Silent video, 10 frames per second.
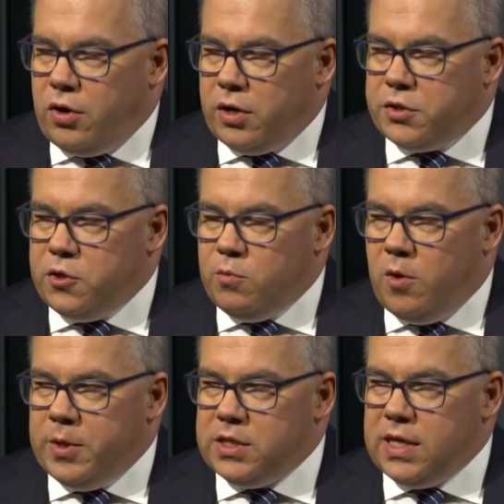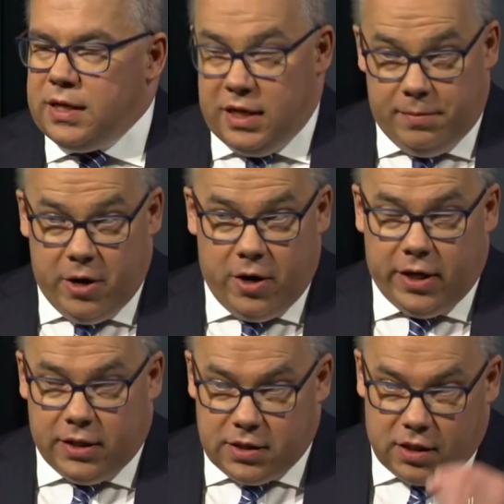There are two moments that the
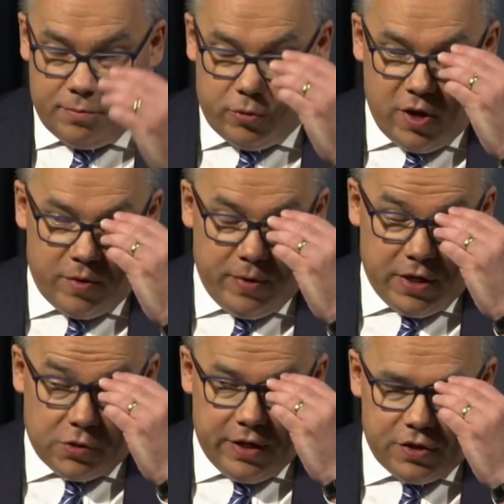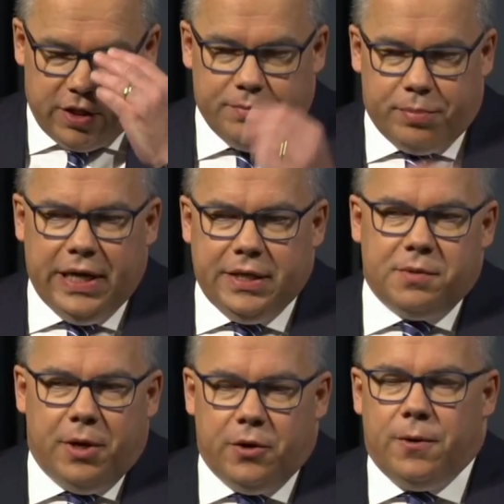Americans, that the Trump administration
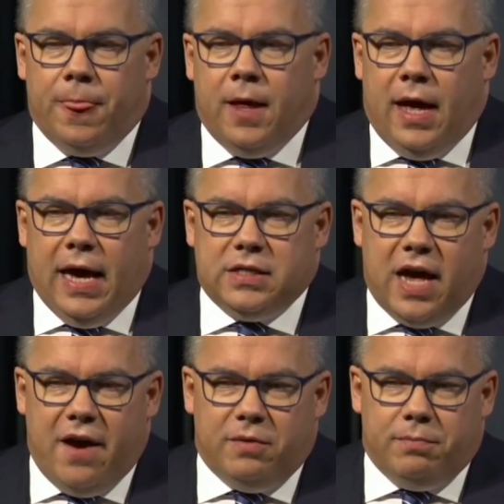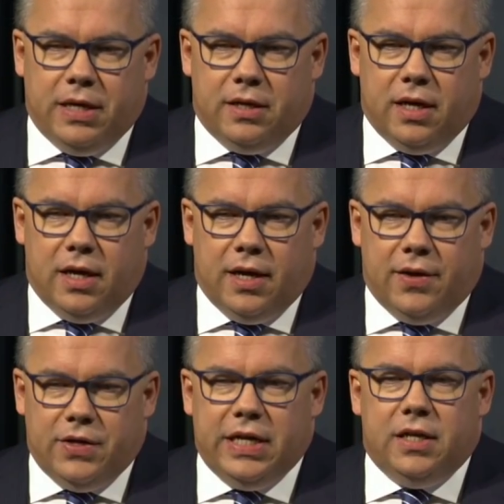complains about as having been
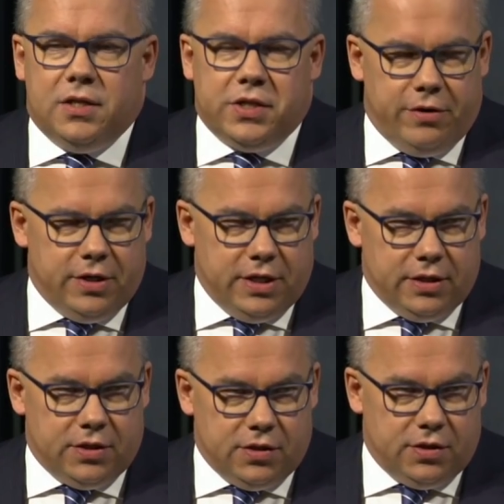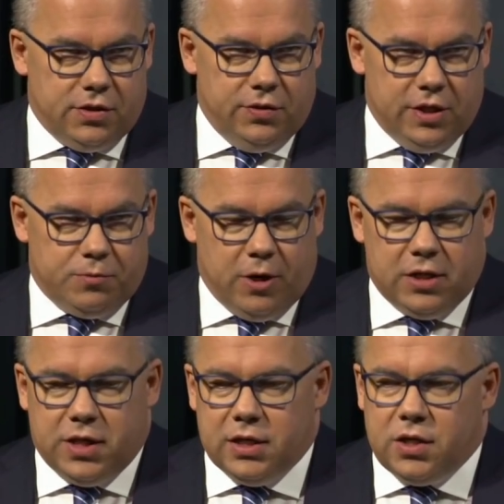needless irritants to this
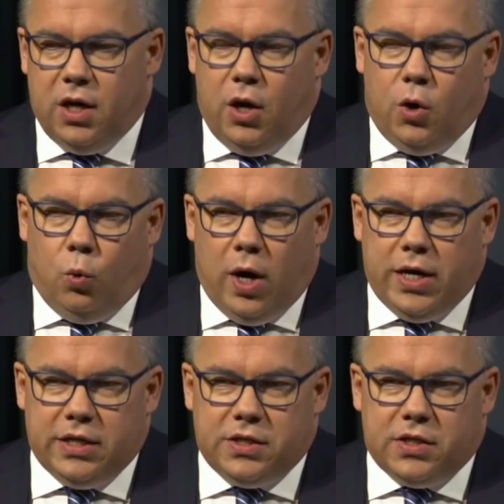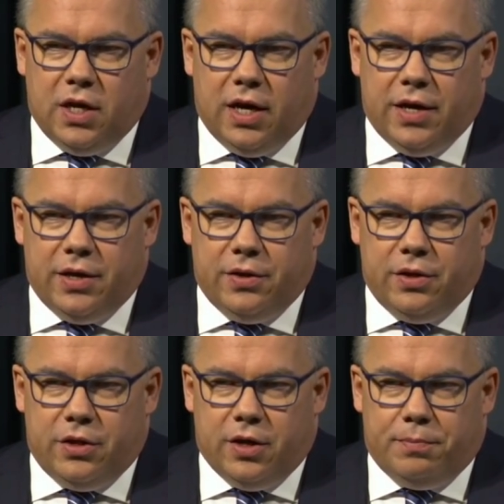process. One is
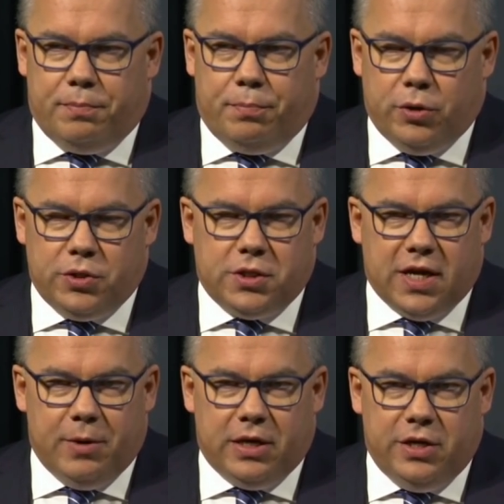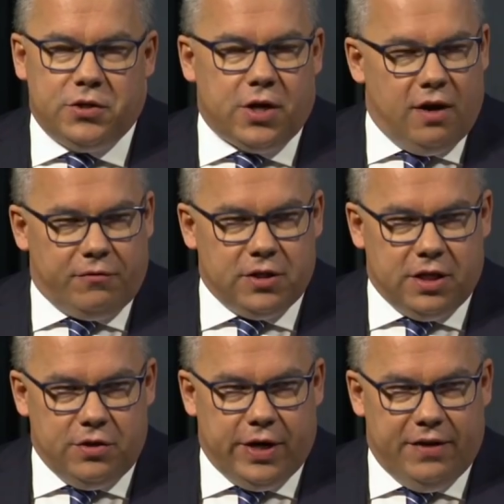the post-summit
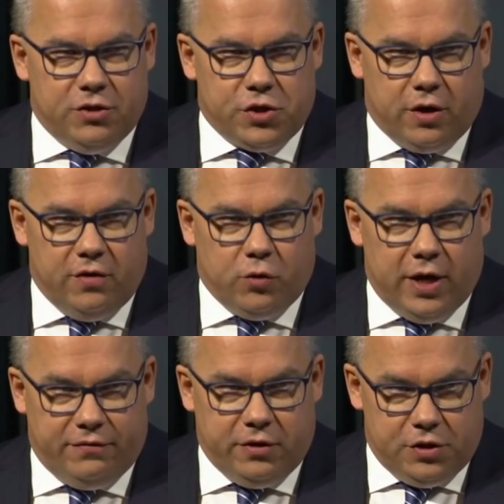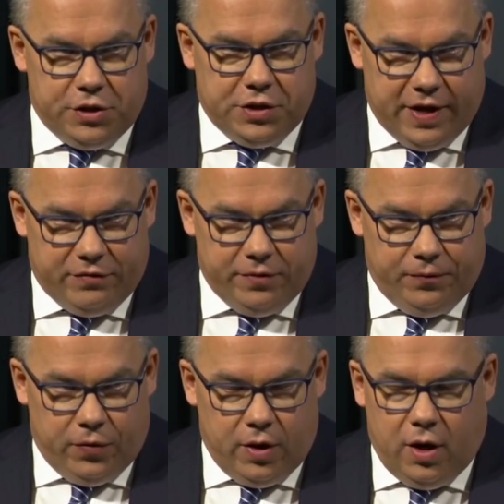conference that you gave in Charlevoix after the
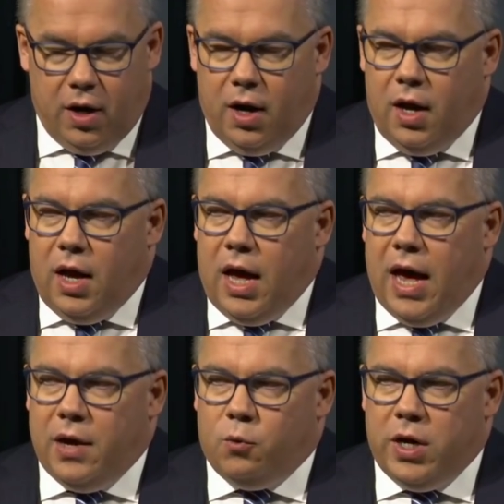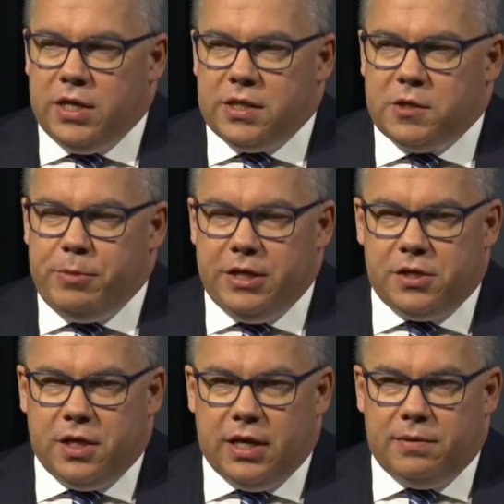G7. And one is a
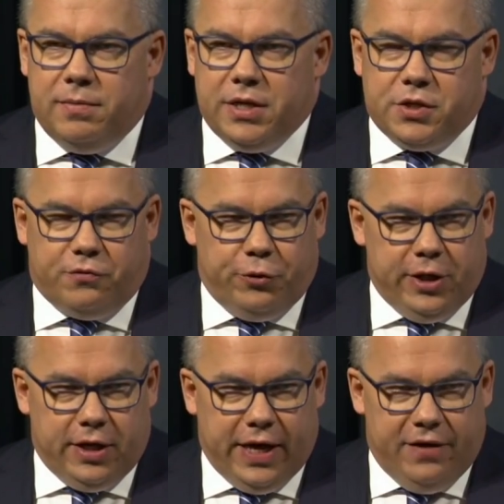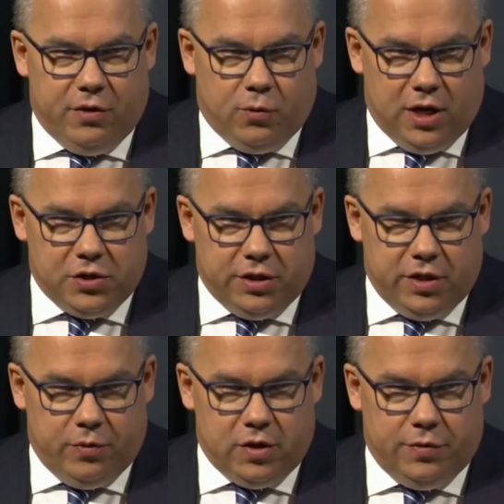speech that Minister Freeland gave in Washington